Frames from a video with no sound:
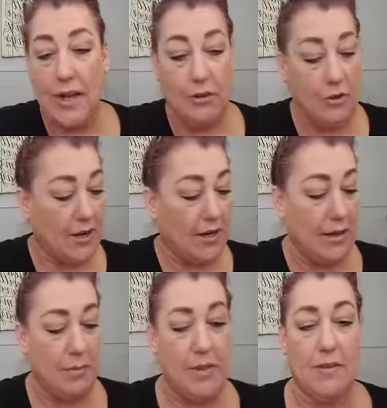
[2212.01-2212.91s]
I tried to
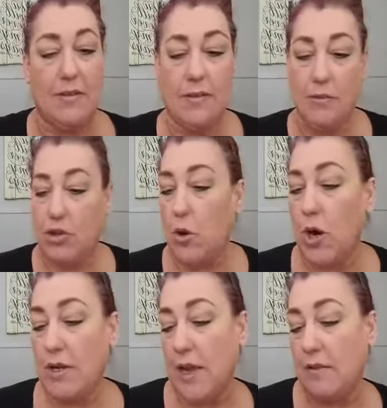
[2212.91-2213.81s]
keep it
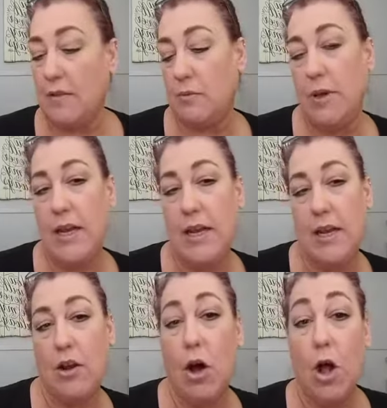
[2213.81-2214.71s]
short and sweet,
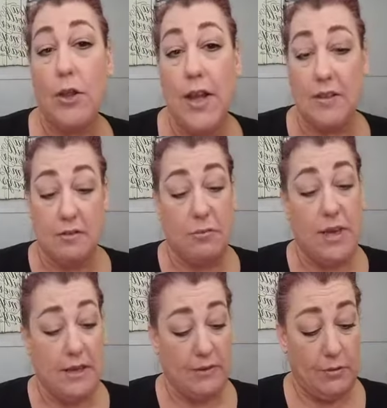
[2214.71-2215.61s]
and all next
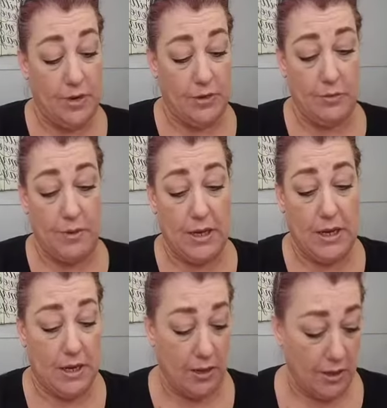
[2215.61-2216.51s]
week is going to
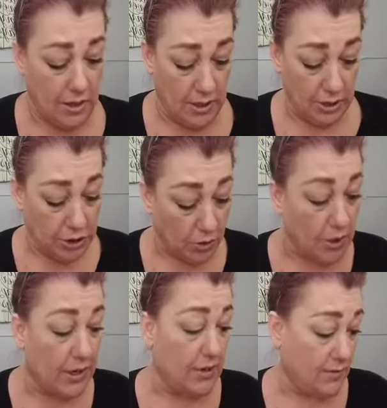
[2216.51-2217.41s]
be
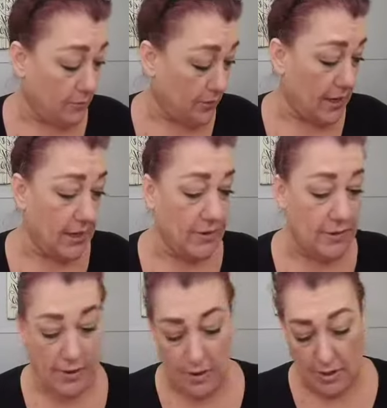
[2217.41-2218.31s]
short and sweet.